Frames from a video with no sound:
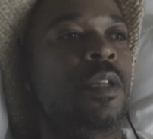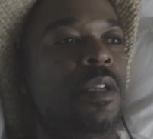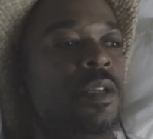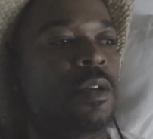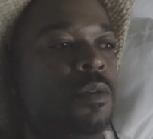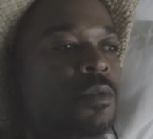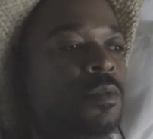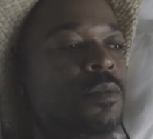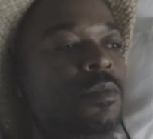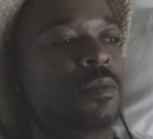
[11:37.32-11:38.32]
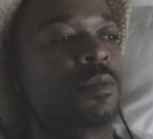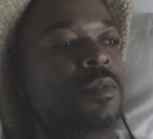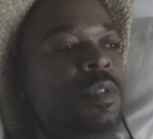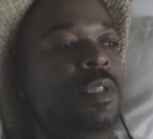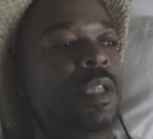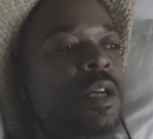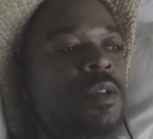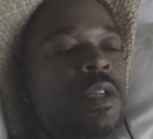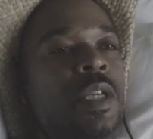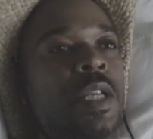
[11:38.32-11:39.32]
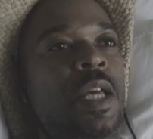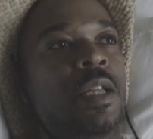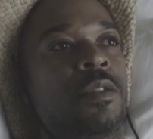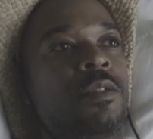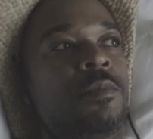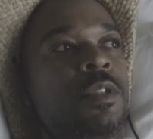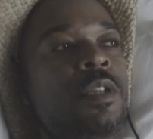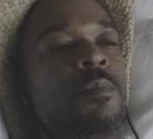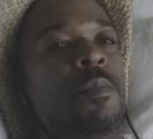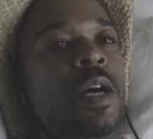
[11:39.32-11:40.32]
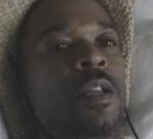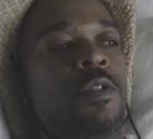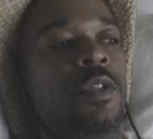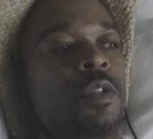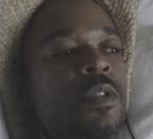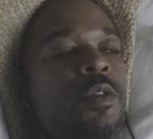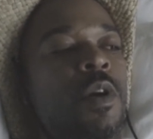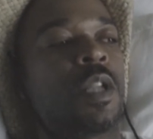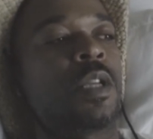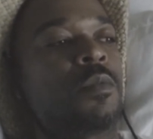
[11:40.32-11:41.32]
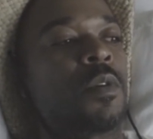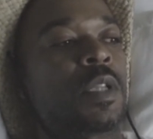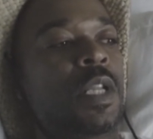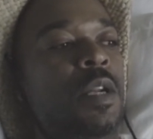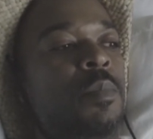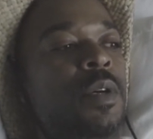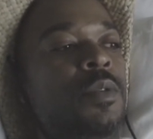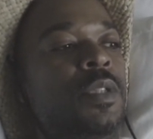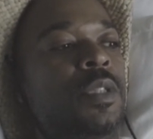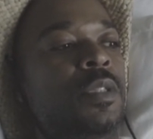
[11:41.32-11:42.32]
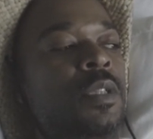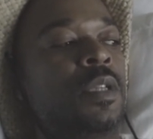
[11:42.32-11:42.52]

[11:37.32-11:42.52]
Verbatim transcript: you know, they're looking at the quality of work that I'm posting.